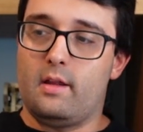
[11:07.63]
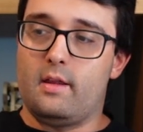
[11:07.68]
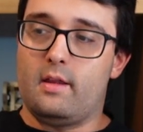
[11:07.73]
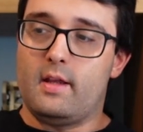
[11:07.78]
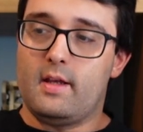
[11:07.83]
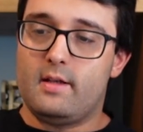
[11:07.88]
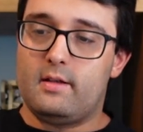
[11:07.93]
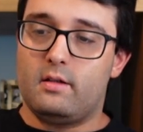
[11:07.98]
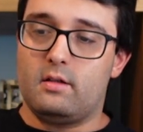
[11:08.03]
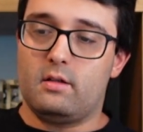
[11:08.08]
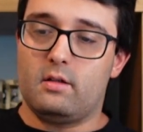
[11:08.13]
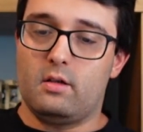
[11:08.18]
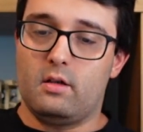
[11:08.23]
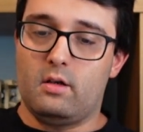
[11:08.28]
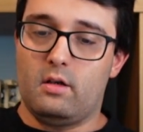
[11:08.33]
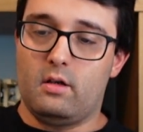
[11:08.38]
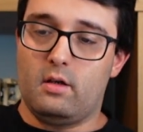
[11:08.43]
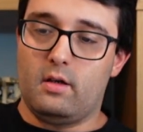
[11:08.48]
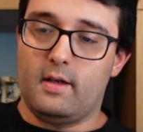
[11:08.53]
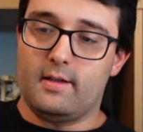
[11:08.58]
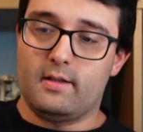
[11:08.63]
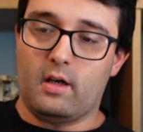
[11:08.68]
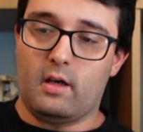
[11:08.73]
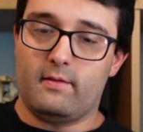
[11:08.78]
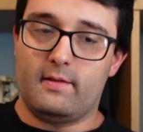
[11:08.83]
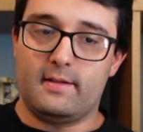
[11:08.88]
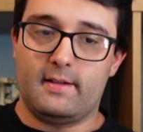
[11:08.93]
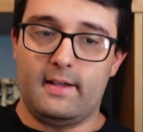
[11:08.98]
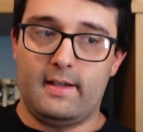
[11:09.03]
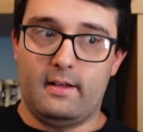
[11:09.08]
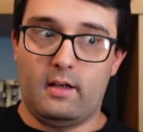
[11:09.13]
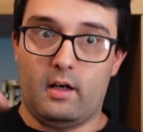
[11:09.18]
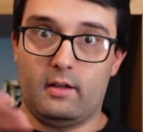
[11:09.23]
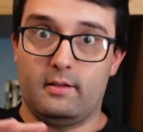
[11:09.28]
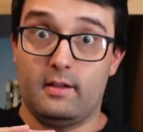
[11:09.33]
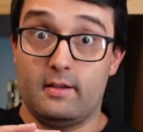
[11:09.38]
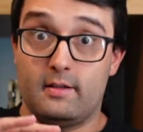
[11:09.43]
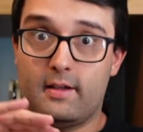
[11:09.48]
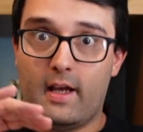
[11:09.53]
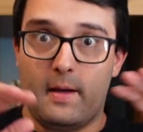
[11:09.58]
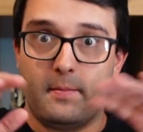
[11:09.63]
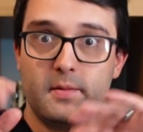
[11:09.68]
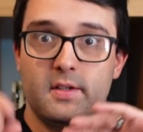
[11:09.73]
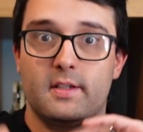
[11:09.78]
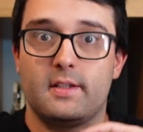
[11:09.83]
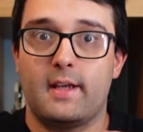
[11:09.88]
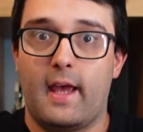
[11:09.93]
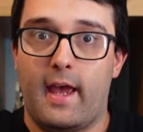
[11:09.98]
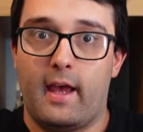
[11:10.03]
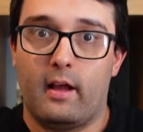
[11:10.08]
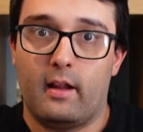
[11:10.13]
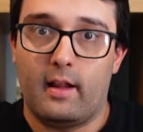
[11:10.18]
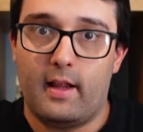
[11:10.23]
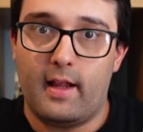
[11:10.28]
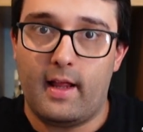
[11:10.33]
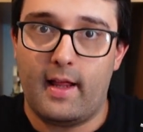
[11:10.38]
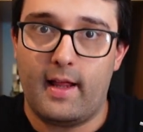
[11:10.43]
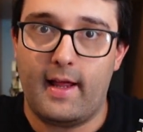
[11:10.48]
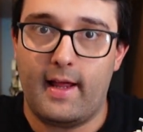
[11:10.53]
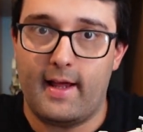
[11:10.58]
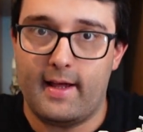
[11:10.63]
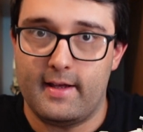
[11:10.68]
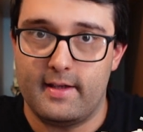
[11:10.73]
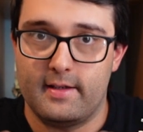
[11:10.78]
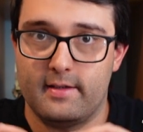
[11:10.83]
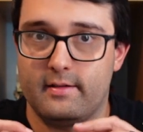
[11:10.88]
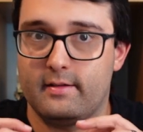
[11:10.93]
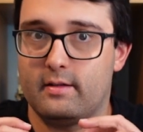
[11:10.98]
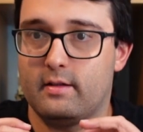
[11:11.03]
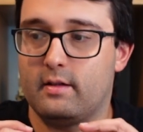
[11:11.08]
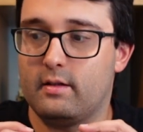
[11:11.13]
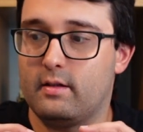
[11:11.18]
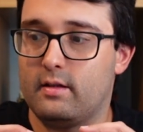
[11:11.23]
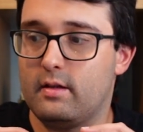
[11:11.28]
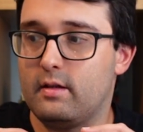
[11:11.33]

this is obviously not the same scale as